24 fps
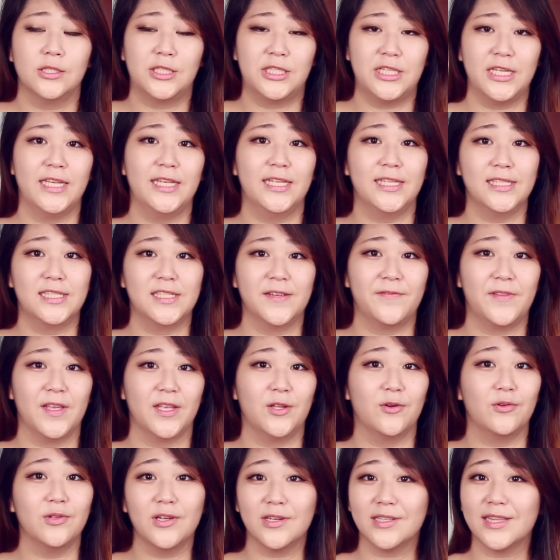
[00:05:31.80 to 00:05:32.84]
jeans if they
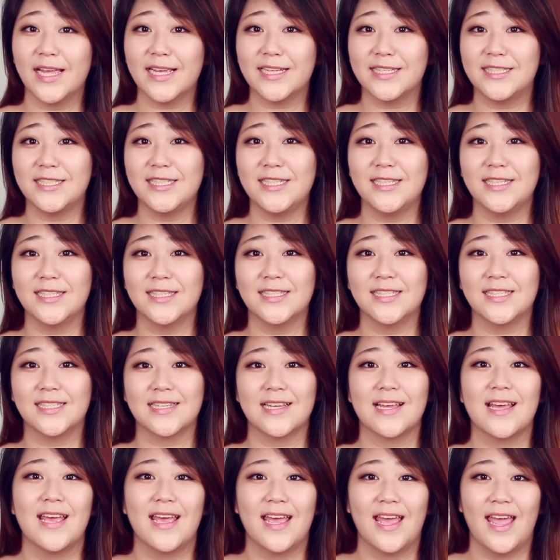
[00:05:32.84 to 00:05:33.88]
don't look like jeans,
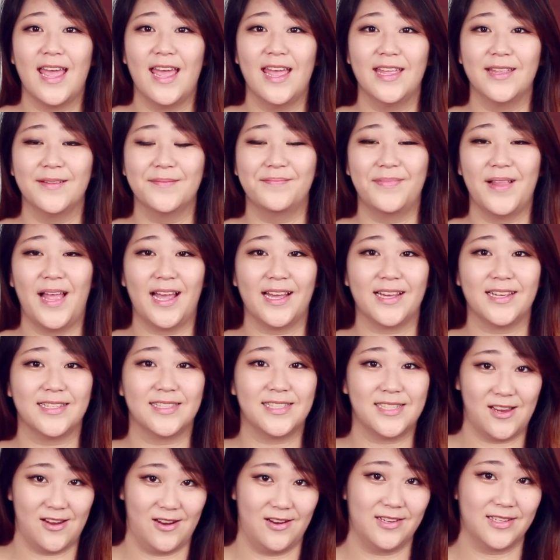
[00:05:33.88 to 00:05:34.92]
and black
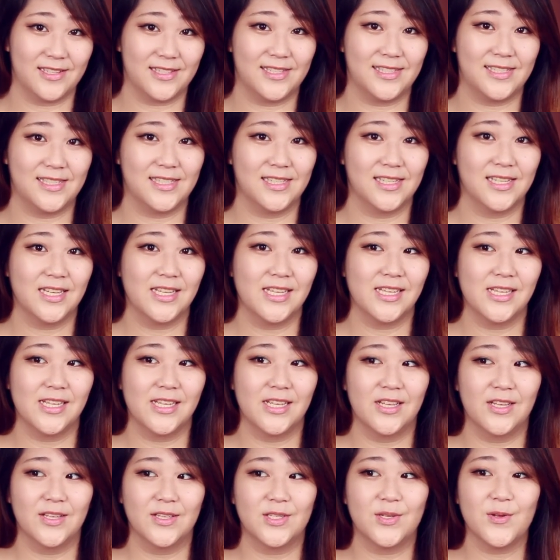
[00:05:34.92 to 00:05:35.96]
skirts.
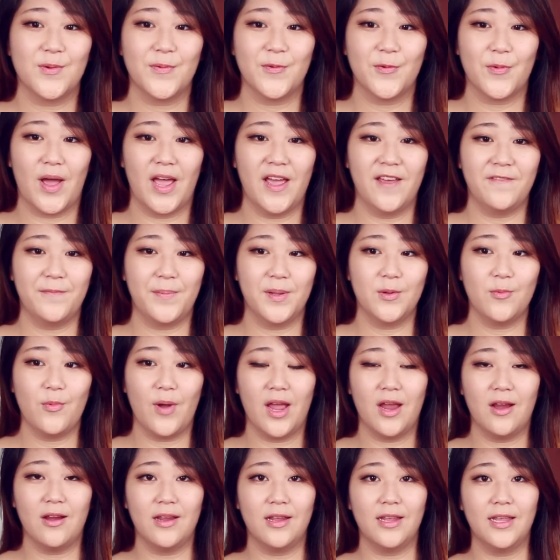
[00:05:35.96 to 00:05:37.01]
So I've been
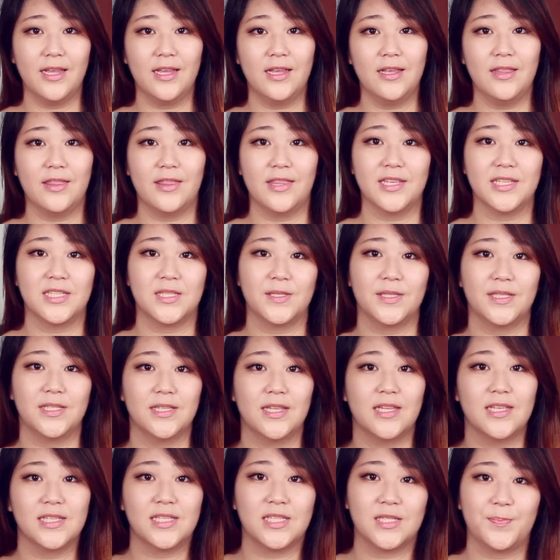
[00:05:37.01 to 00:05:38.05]
wearing this
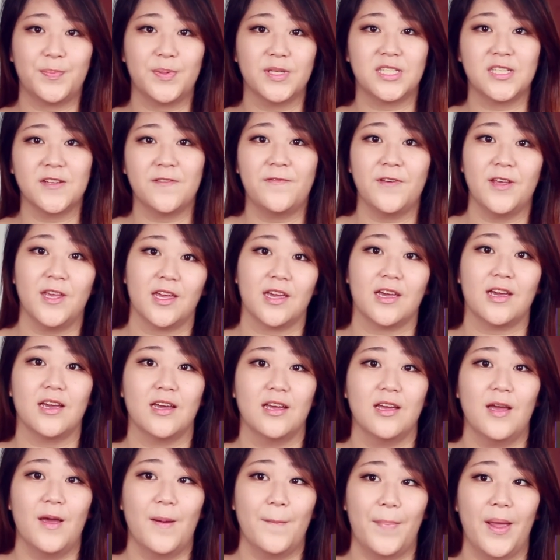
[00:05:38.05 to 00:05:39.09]
specific
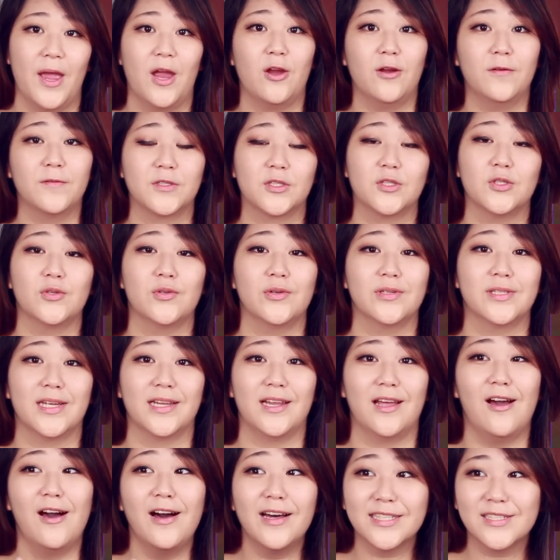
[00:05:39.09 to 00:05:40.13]
pair of shoes
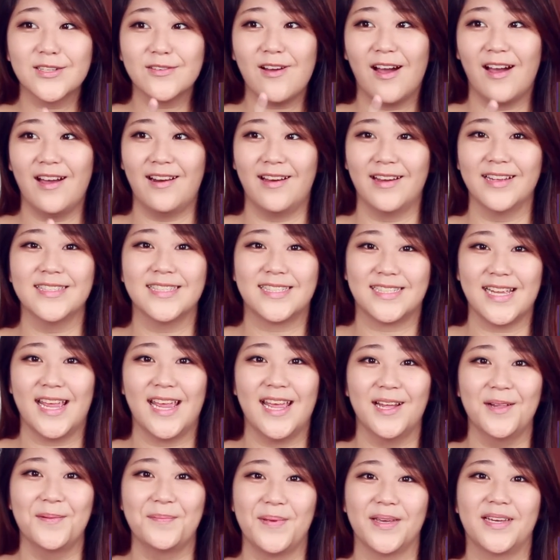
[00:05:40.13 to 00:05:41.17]
that I also got on
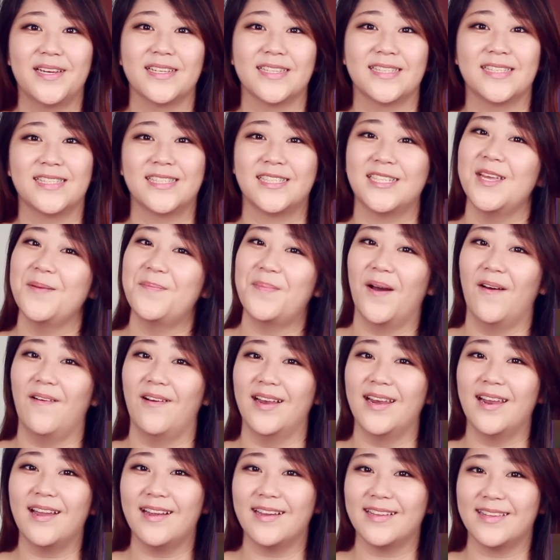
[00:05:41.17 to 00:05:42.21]
sale because cheapo
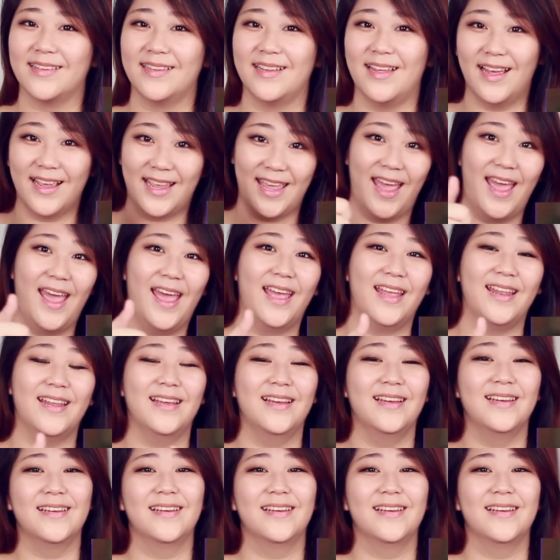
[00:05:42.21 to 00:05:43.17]
alert again.